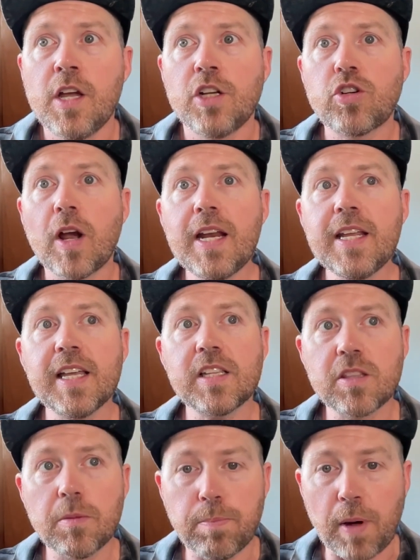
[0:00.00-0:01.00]
trying to get
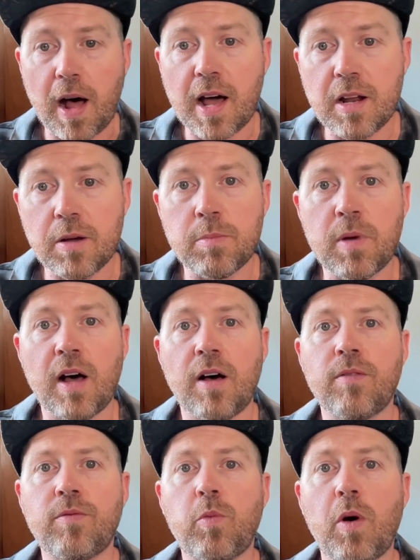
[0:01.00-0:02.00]
to the bottom
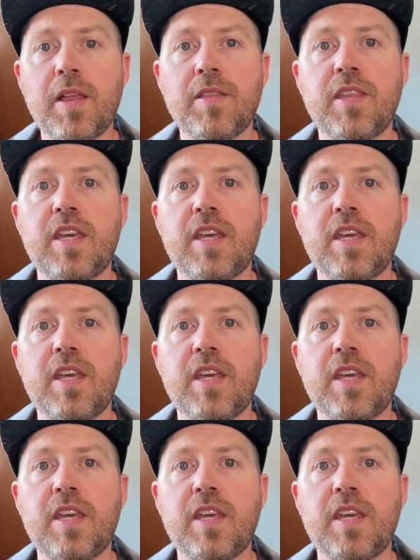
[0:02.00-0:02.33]
of what